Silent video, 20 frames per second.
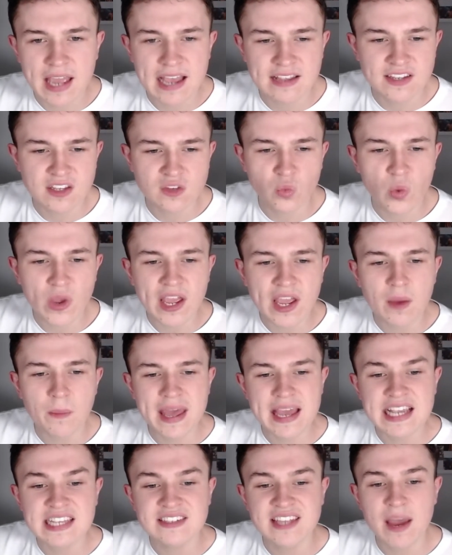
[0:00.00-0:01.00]
it says winger
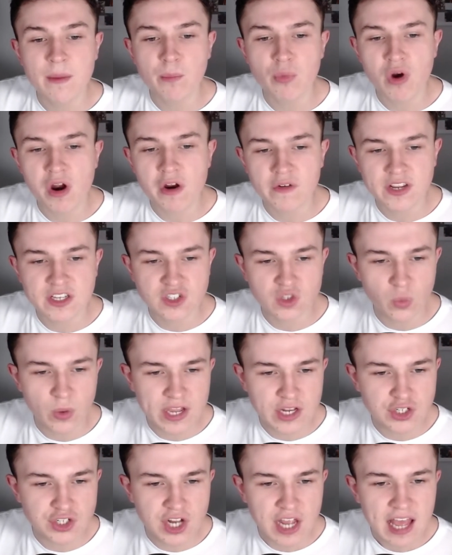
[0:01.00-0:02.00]
makes temporary
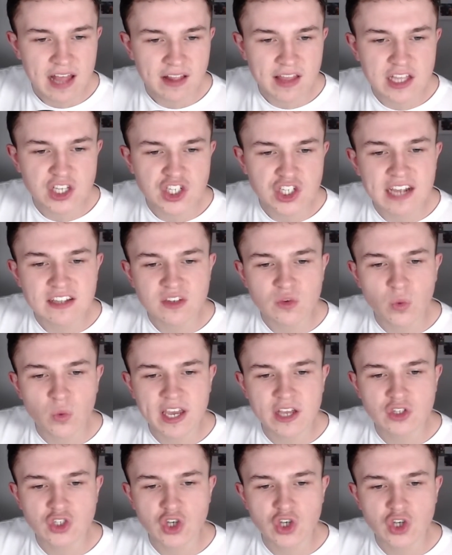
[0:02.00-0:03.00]
switch. Leeds United
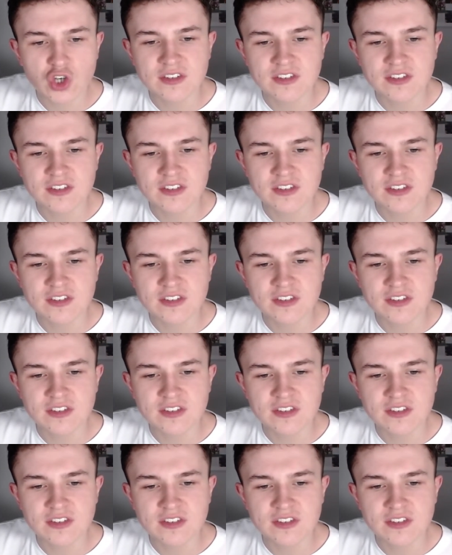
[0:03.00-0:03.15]
winger Jordan